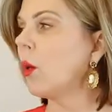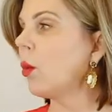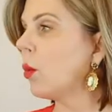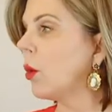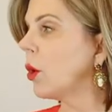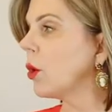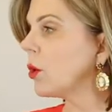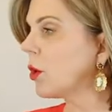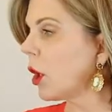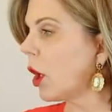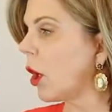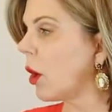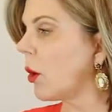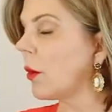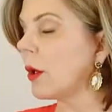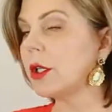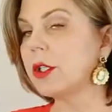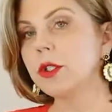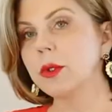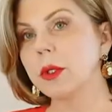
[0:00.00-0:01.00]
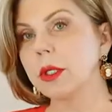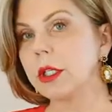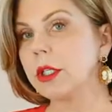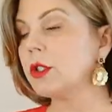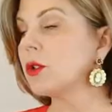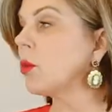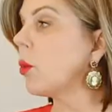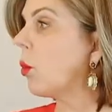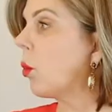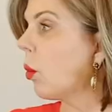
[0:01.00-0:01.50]
will go into at
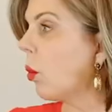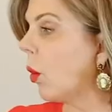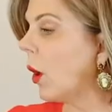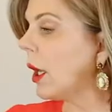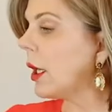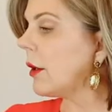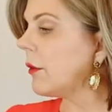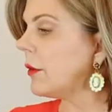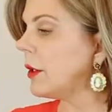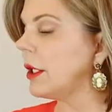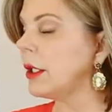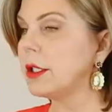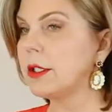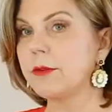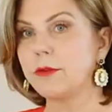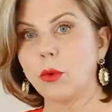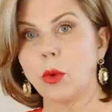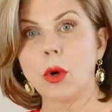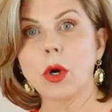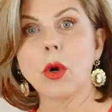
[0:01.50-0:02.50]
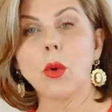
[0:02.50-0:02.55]
least one of these four